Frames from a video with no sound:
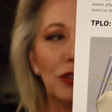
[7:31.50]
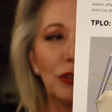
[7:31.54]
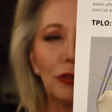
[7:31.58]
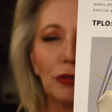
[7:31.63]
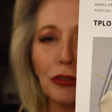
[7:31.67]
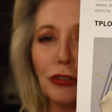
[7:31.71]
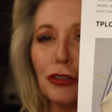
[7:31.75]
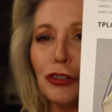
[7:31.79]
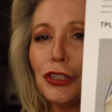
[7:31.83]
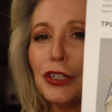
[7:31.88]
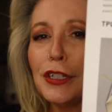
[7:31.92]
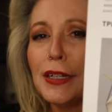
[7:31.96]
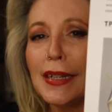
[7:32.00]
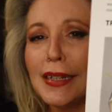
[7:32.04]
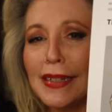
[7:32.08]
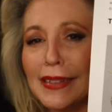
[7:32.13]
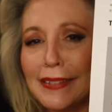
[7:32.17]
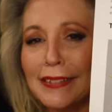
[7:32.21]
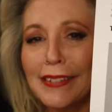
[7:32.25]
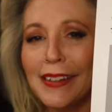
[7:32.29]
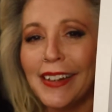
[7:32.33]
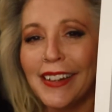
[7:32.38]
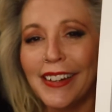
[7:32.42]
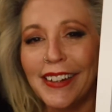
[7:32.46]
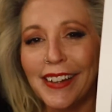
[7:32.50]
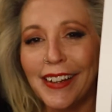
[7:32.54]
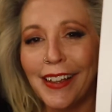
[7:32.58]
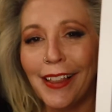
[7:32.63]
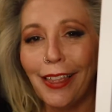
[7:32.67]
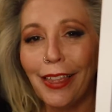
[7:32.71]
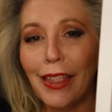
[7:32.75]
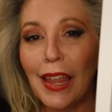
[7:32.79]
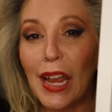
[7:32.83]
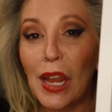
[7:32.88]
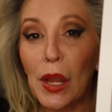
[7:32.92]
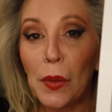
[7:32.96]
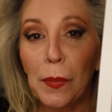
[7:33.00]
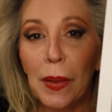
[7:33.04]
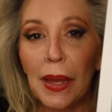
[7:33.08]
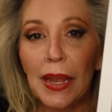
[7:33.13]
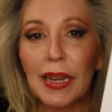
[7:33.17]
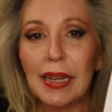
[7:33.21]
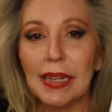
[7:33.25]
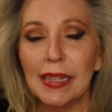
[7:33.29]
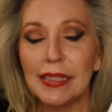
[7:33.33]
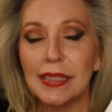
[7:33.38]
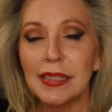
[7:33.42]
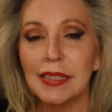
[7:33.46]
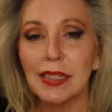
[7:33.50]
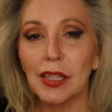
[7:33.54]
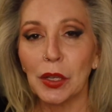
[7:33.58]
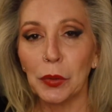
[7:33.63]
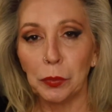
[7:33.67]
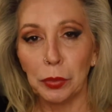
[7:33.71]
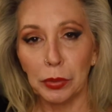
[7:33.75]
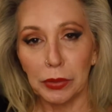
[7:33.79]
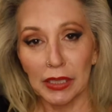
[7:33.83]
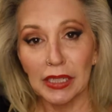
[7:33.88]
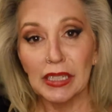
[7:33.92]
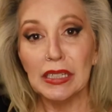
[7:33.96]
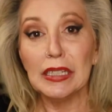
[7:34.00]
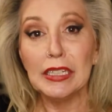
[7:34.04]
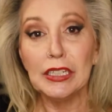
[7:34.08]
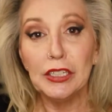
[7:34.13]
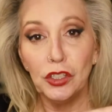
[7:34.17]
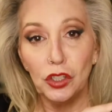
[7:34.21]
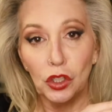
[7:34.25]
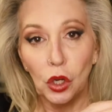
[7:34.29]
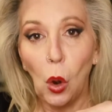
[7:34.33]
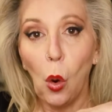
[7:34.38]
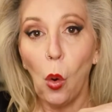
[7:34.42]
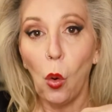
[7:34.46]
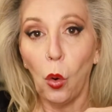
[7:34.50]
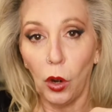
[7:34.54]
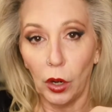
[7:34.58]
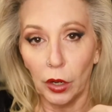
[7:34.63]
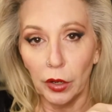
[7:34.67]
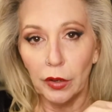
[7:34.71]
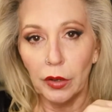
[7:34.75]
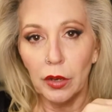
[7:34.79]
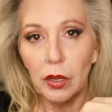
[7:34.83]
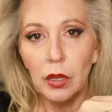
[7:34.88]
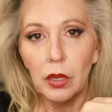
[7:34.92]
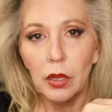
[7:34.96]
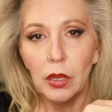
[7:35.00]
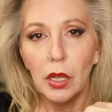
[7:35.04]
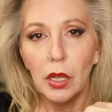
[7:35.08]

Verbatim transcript: cruciate ligament is completely torn.